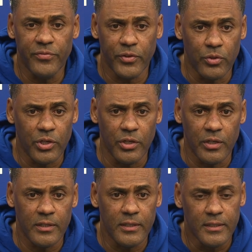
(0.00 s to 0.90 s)
Feel
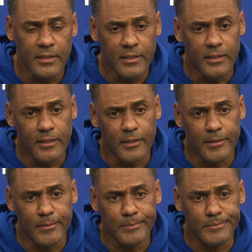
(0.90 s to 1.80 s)
good
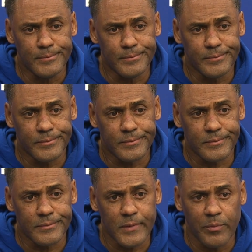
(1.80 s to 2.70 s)

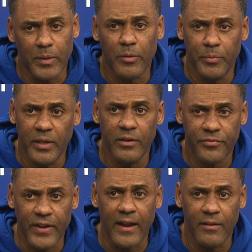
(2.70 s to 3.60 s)
about being at
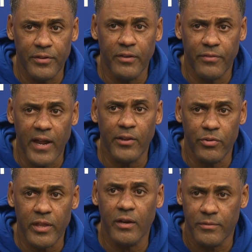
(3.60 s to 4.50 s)
five and the value
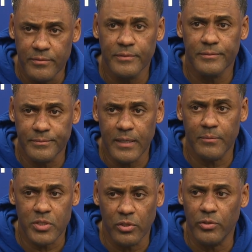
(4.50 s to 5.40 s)
there.
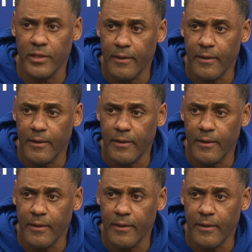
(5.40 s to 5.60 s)
Absolutely.